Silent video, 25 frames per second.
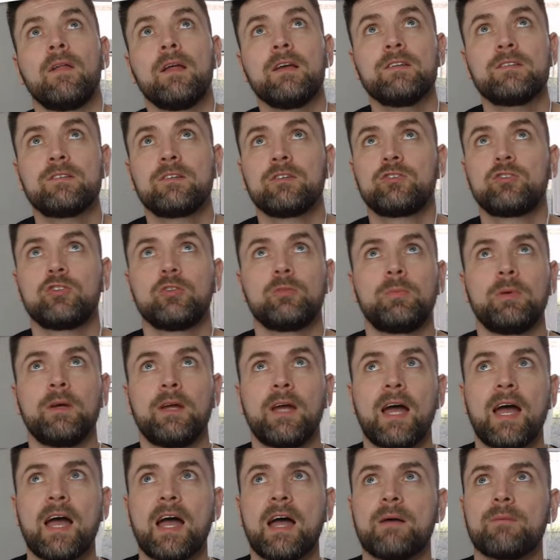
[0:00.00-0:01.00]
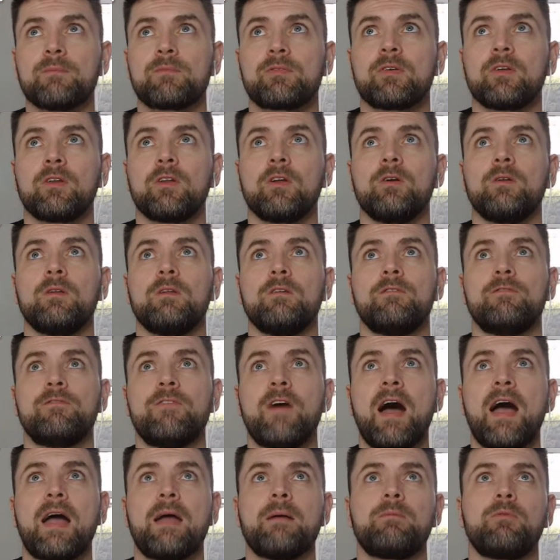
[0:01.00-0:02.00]
Leicester should be absolutely
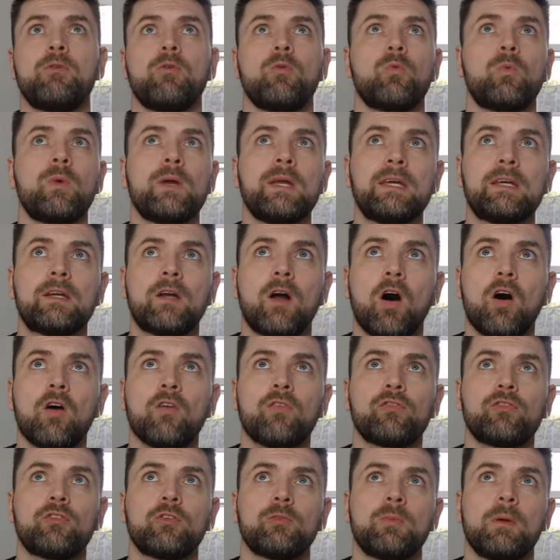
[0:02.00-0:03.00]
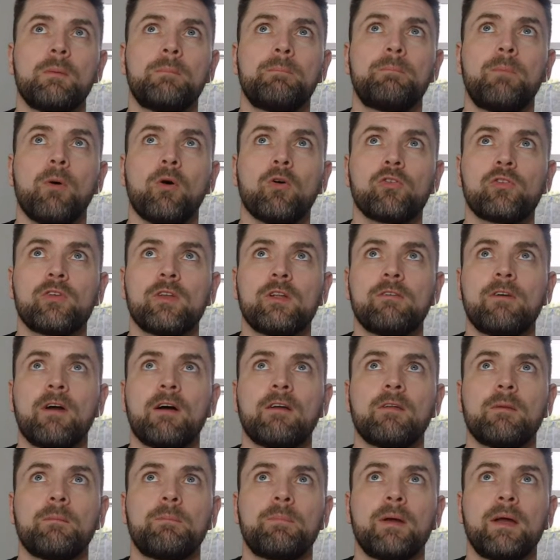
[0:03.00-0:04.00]
vibrant. Week off, should be buzzing
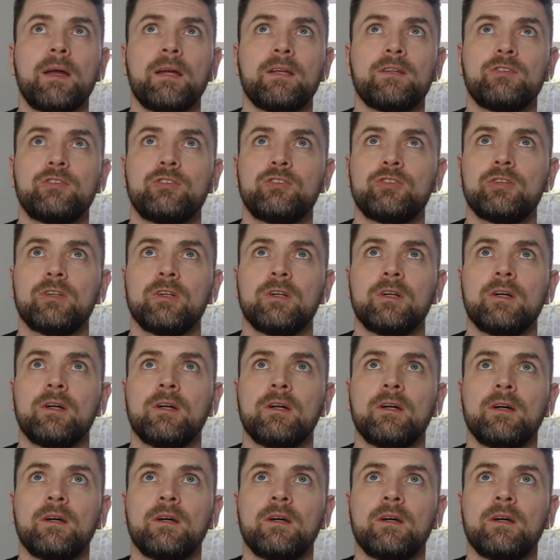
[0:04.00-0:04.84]
around the pitch.